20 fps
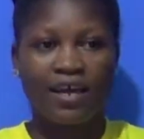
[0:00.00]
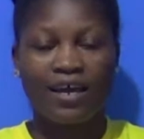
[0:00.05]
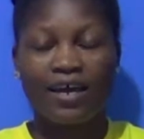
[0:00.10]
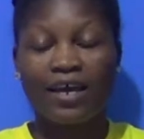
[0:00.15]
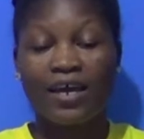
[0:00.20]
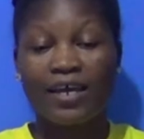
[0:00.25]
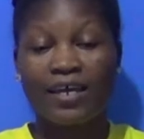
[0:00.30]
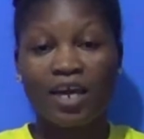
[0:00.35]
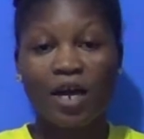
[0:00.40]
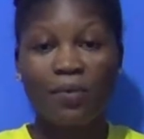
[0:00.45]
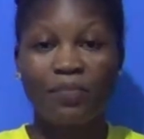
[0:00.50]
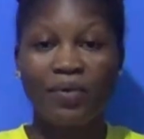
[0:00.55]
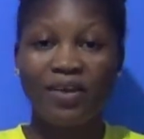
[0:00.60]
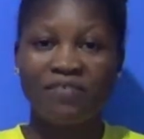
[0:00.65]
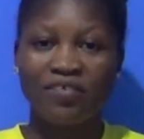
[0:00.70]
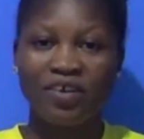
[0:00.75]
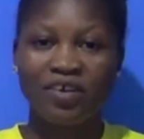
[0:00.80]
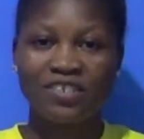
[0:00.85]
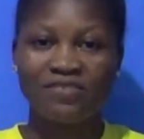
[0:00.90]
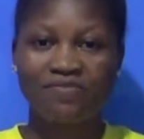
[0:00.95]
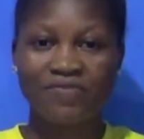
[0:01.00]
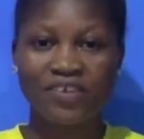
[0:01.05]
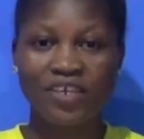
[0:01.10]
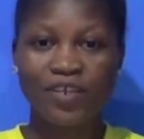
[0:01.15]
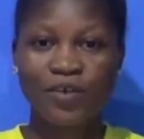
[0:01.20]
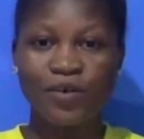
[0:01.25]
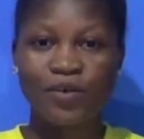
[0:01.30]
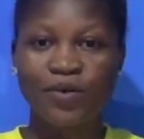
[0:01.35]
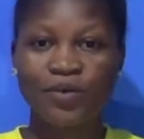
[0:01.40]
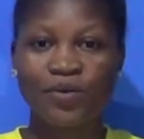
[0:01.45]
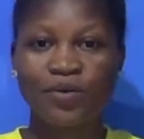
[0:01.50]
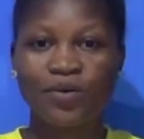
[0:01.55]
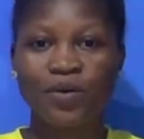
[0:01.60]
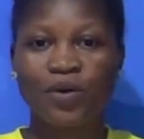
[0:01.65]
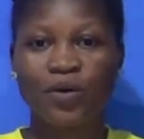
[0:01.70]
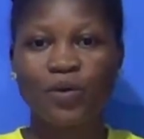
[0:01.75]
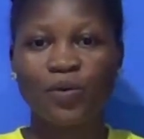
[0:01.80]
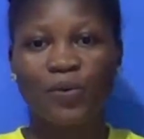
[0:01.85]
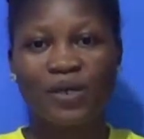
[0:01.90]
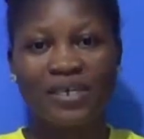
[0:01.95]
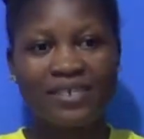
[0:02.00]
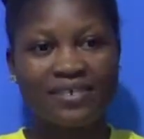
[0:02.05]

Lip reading: in our previous video, we